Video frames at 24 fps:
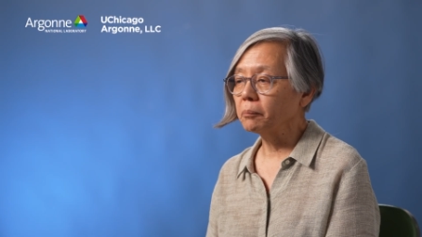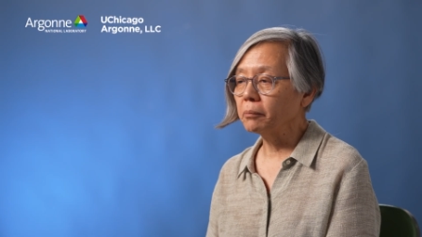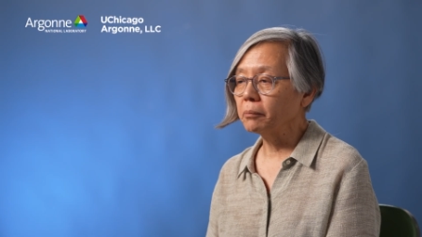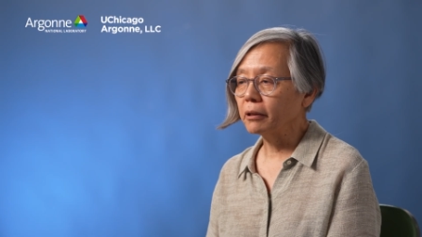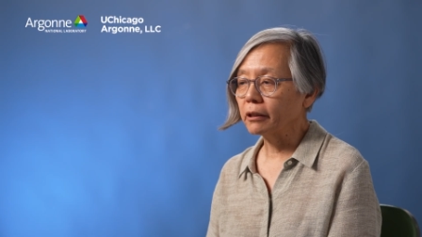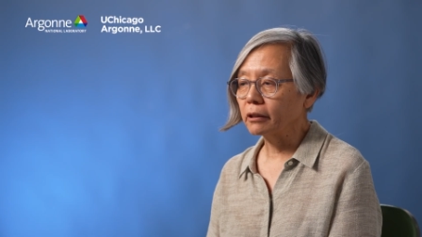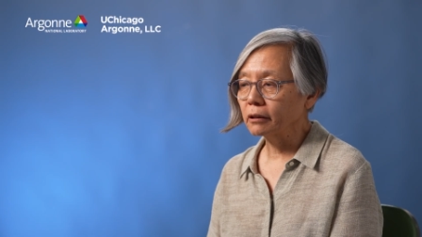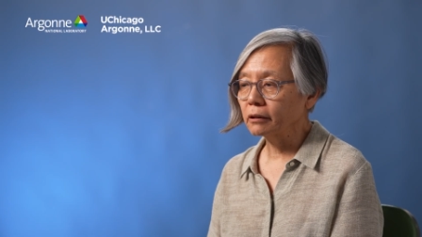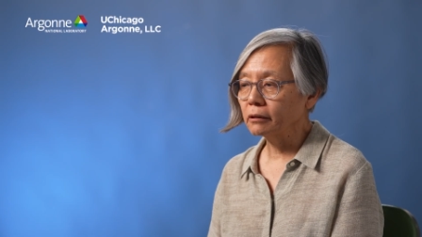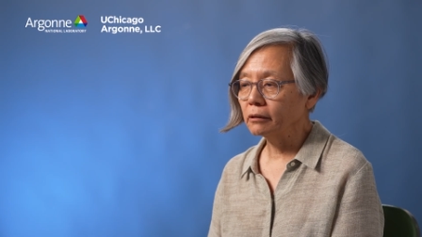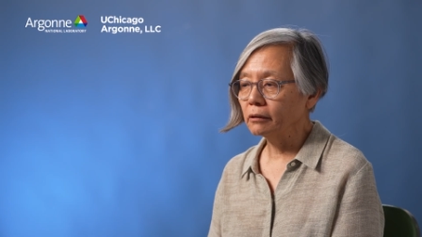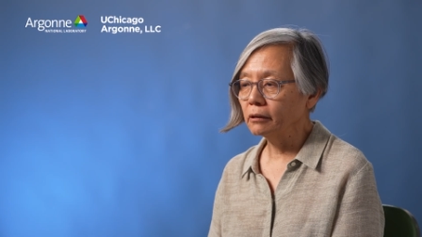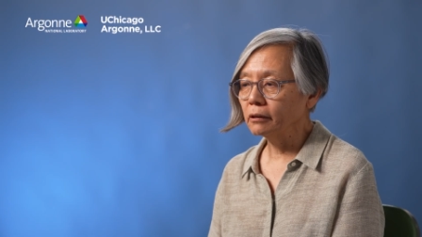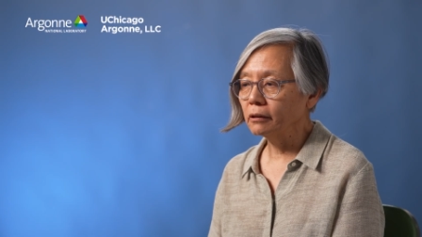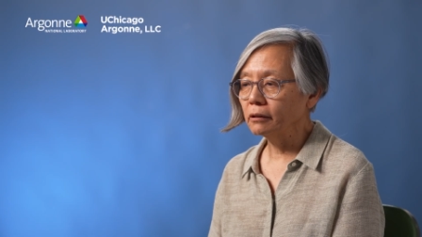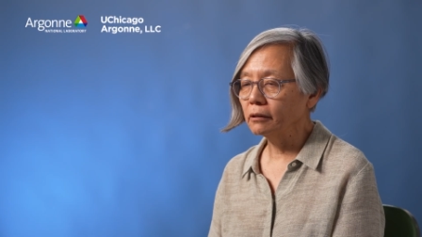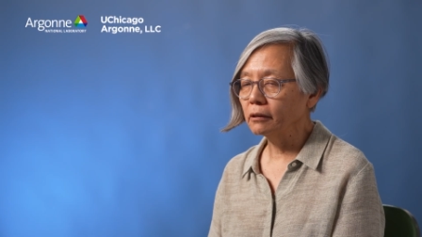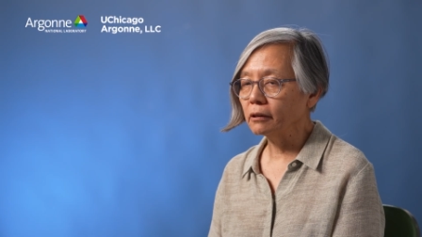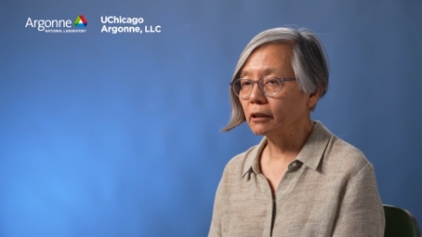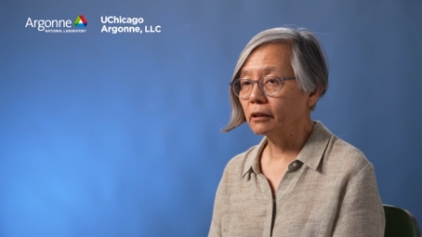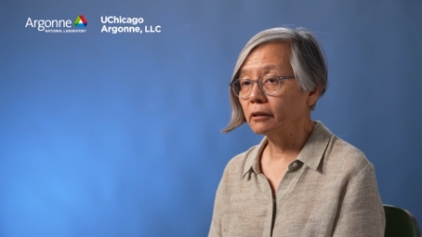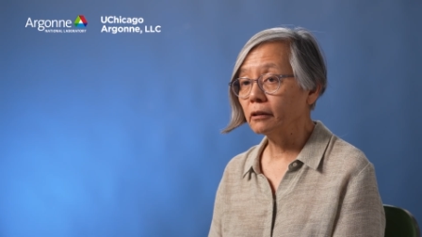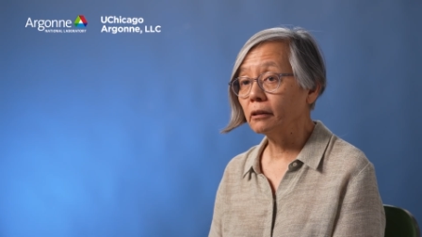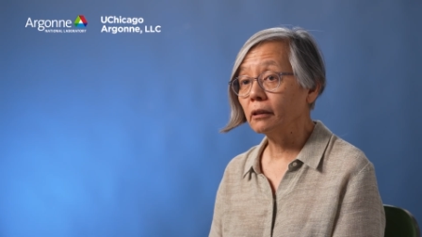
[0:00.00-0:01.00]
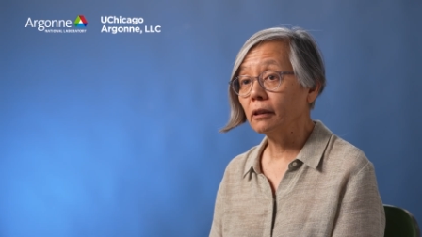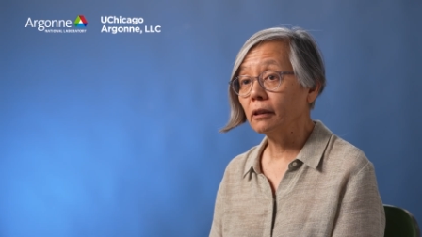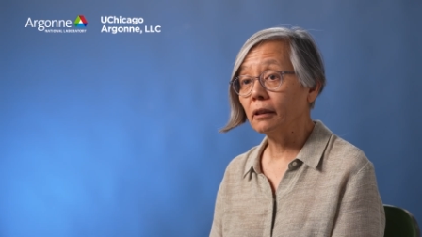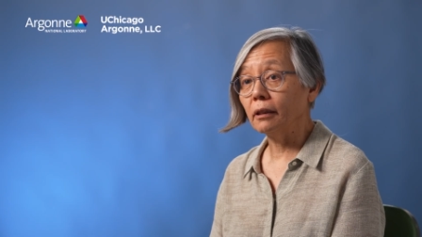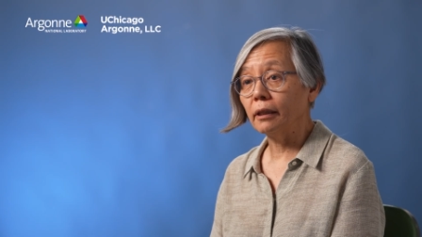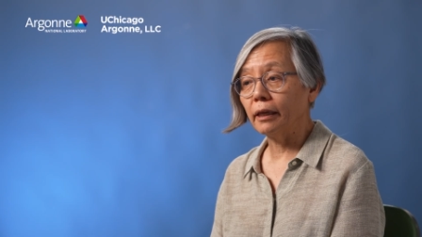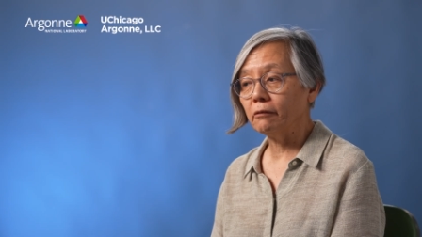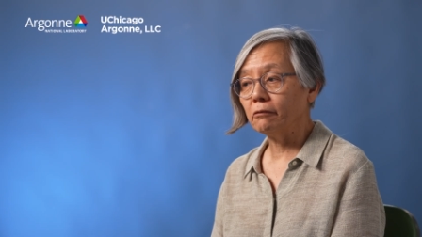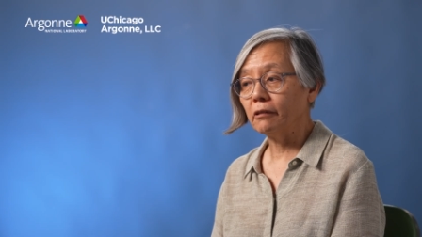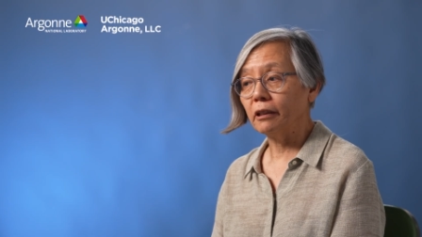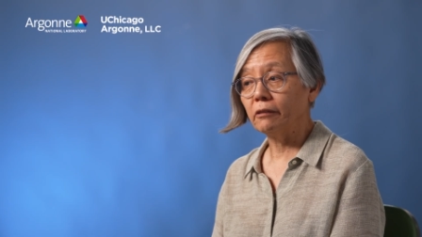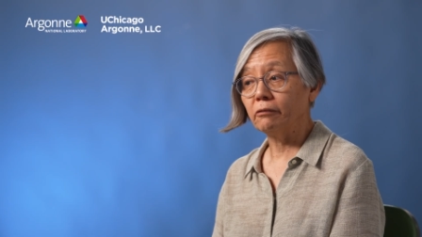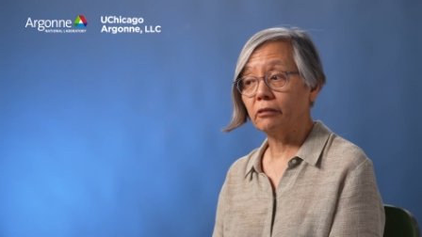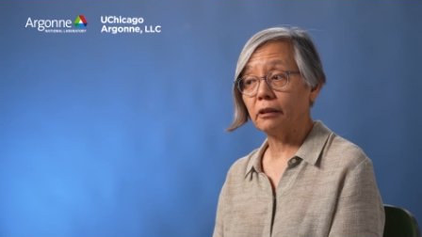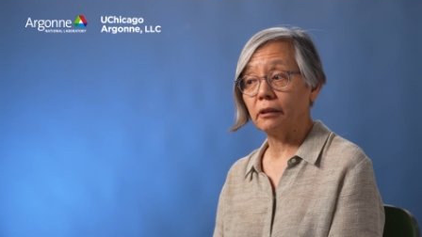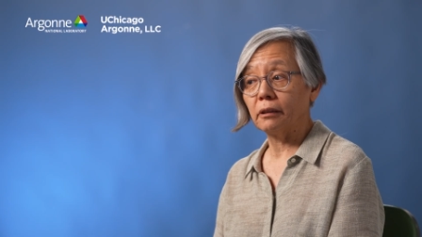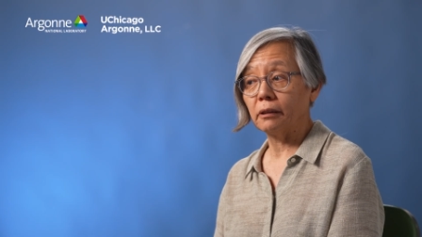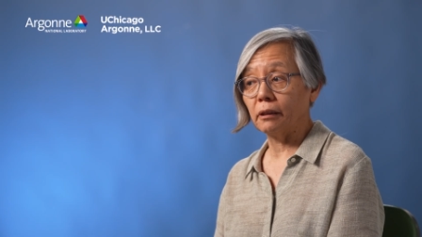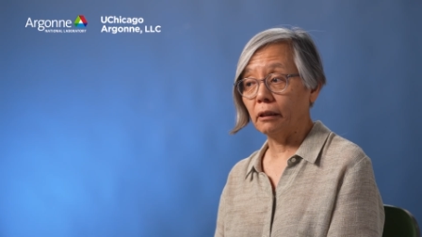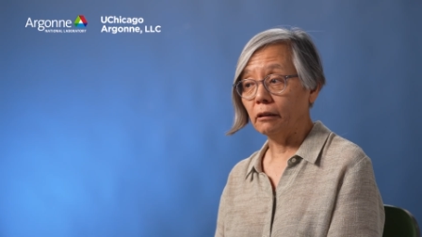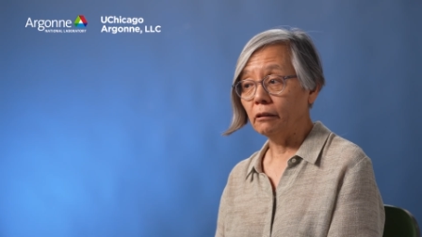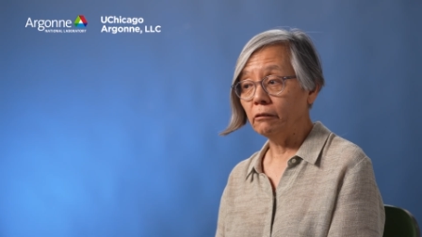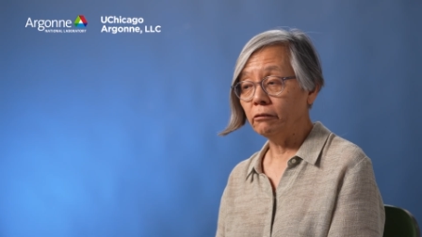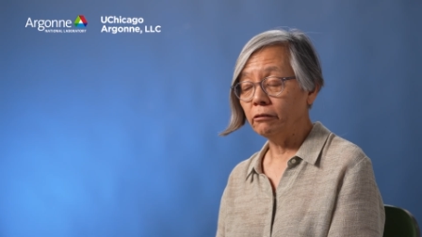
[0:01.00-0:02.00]
particles onto the light wave
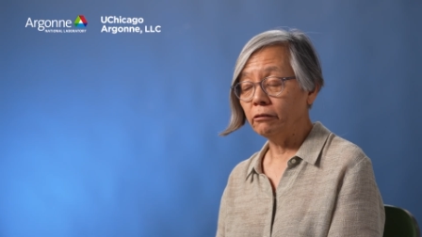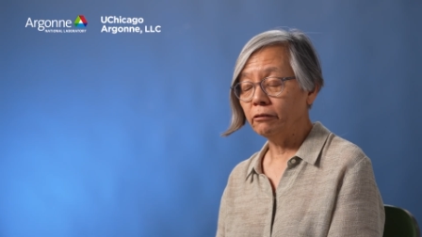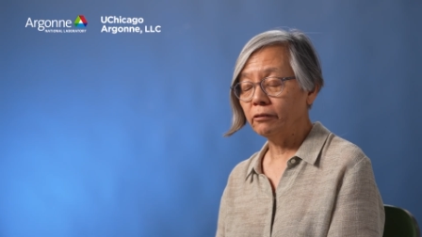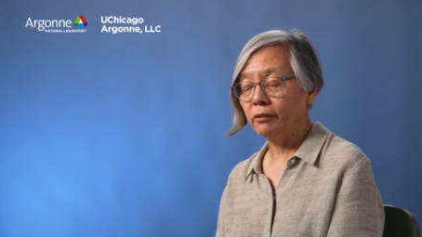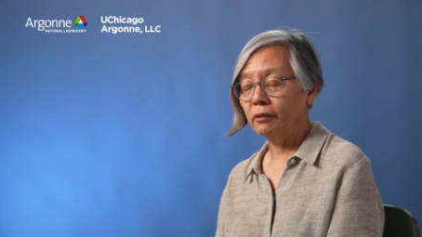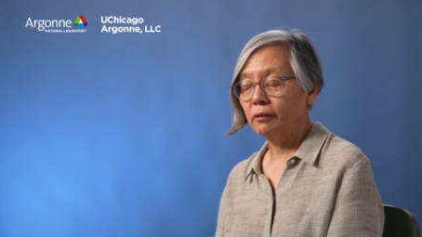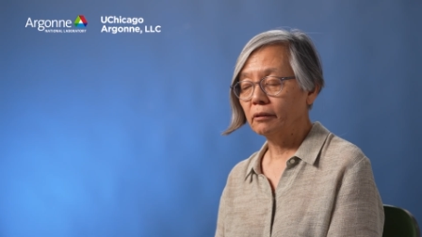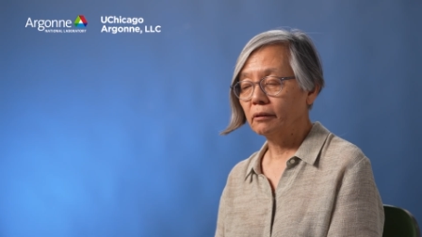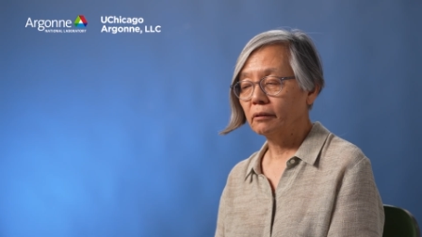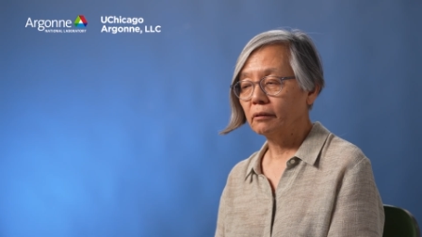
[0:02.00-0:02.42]
itself?